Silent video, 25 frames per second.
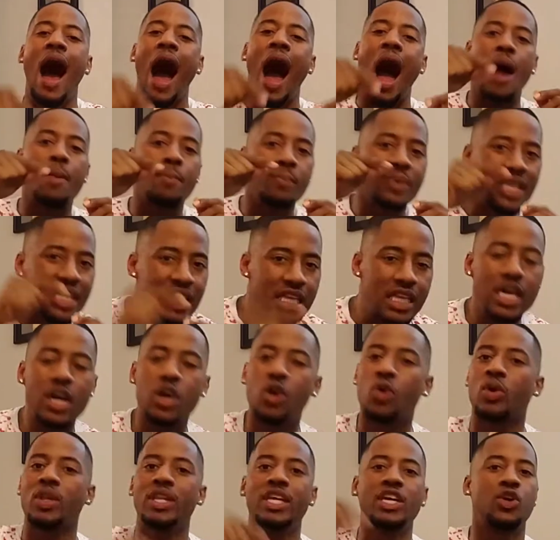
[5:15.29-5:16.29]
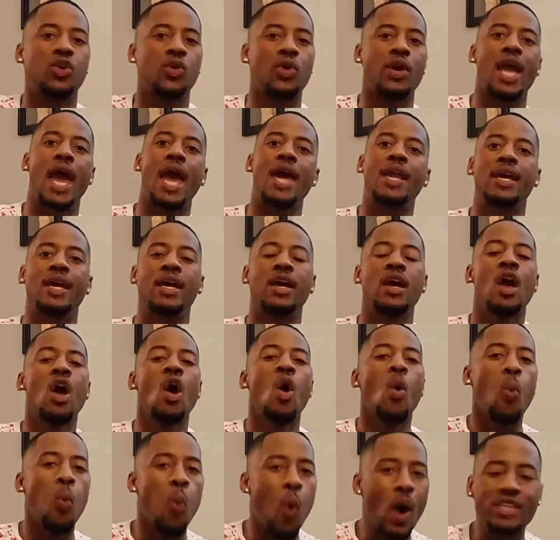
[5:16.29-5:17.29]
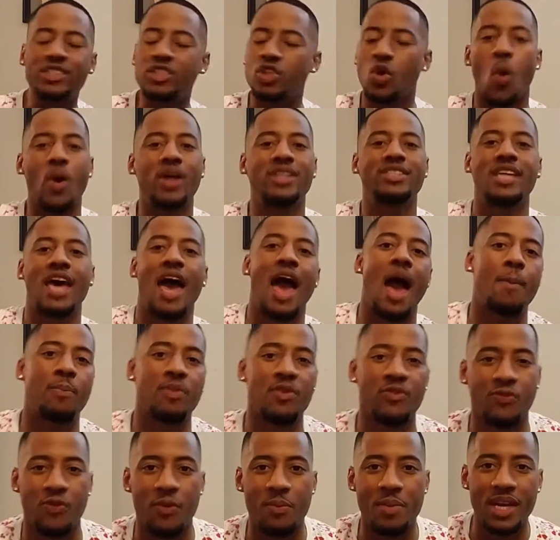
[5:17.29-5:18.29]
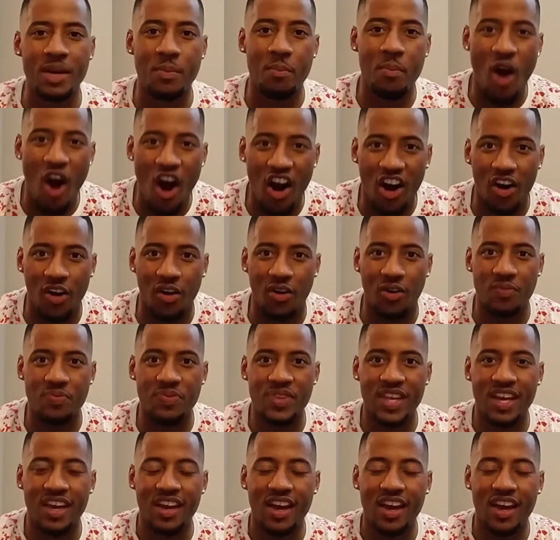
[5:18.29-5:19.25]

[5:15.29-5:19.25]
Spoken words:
I'm literally creating what's going to happen for me tomorrow.